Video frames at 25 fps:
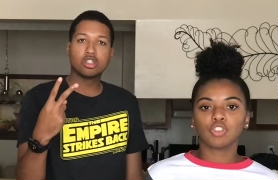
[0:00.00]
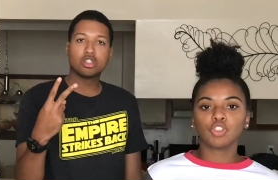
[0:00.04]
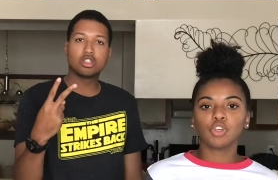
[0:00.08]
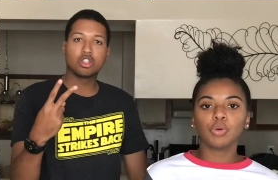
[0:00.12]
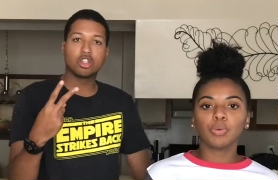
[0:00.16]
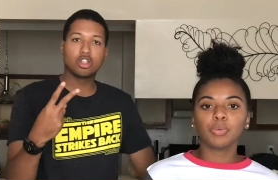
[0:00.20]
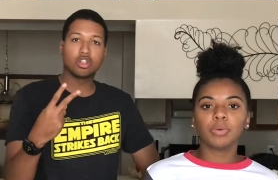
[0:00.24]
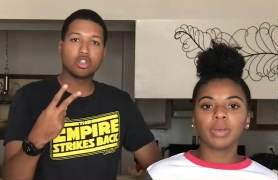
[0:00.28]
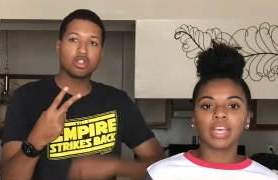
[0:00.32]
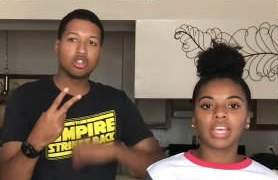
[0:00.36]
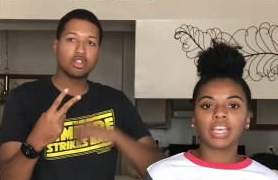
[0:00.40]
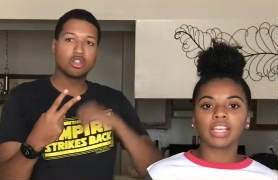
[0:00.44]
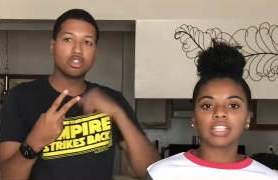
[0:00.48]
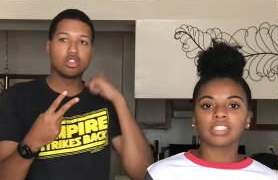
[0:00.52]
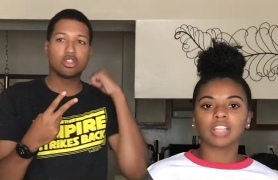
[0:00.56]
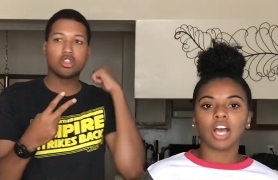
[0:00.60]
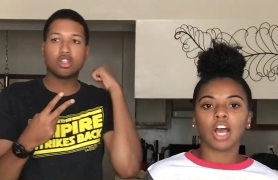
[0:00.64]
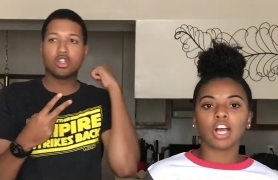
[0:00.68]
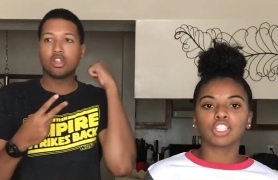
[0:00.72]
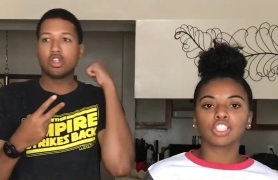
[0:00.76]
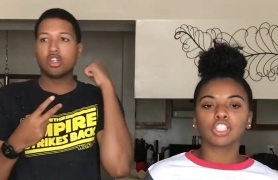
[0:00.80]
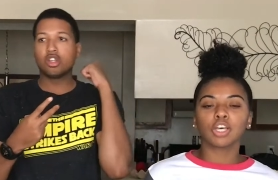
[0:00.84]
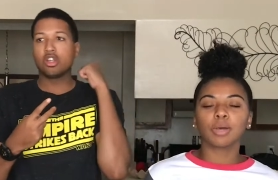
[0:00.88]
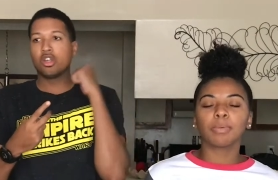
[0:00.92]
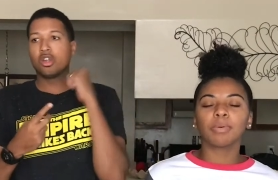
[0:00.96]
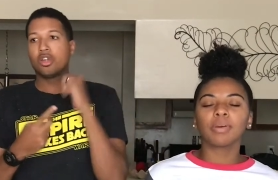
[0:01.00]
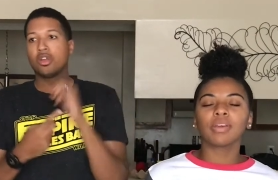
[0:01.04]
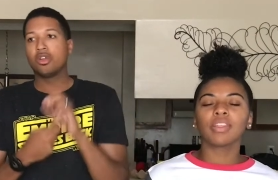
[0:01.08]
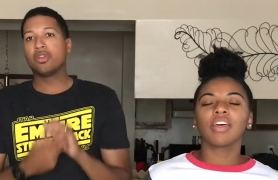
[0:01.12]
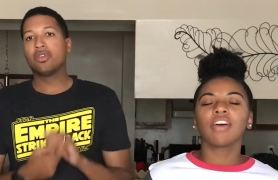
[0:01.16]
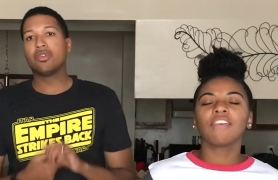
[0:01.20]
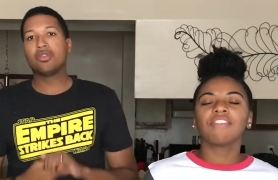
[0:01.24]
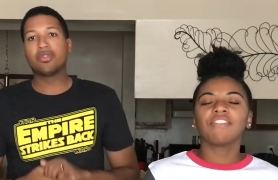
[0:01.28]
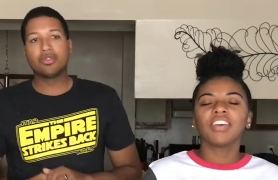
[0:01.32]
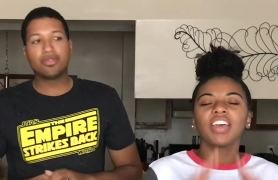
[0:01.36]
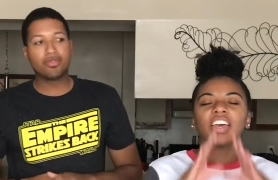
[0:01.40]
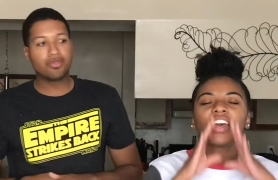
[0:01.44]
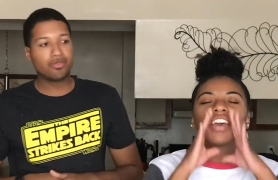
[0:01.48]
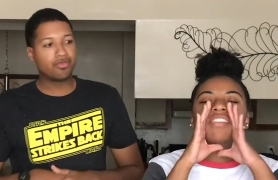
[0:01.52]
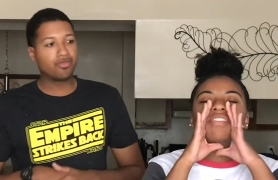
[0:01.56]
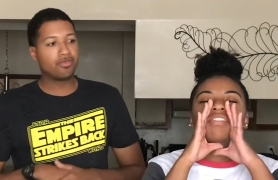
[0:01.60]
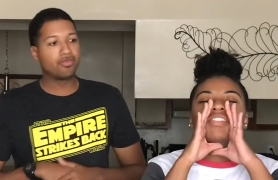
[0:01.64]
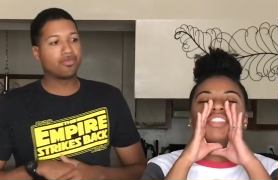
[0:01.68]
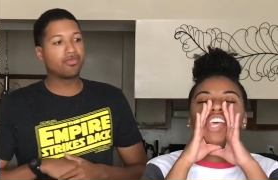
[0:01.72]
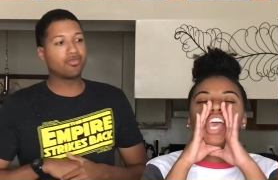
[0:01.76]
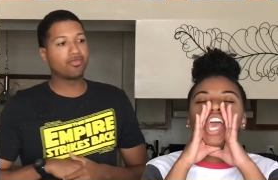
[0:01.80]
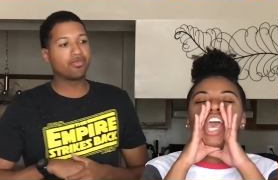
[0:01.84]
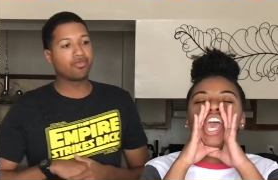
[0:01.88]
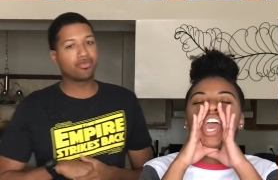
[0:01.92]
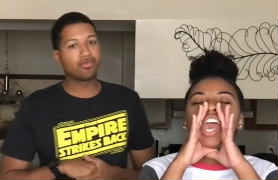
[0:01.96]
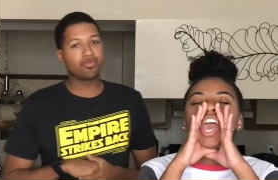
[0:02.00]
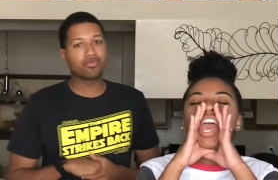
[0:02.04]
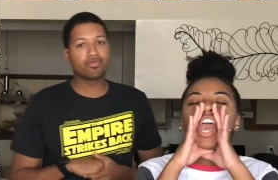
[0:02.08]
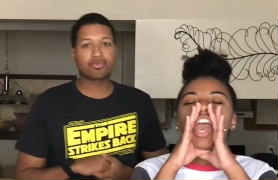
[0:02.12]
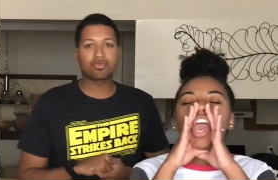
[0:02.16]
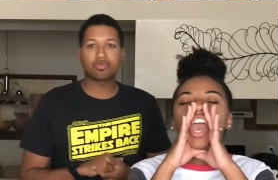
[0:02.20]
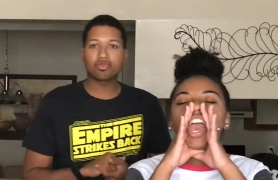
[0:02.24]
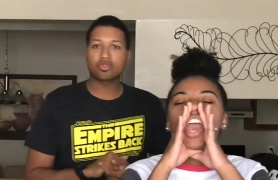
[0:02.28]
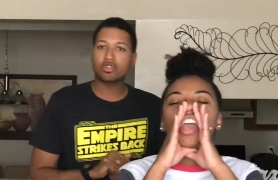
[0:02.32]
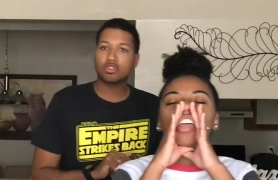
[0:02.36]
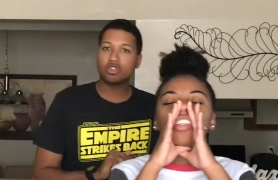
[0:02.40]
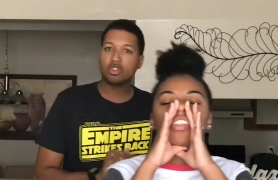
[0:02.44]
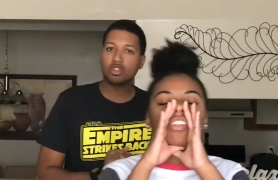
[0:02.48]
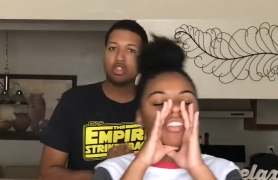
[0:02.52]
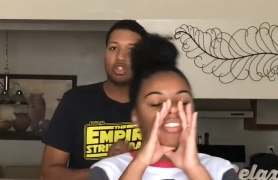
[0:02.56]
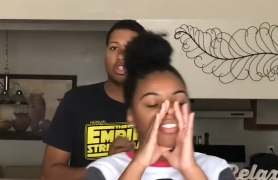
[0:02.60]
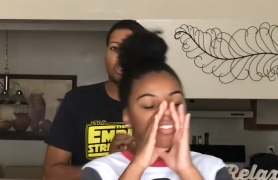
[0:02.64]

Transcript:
Speaker 1: Two but weeks, October the 15th.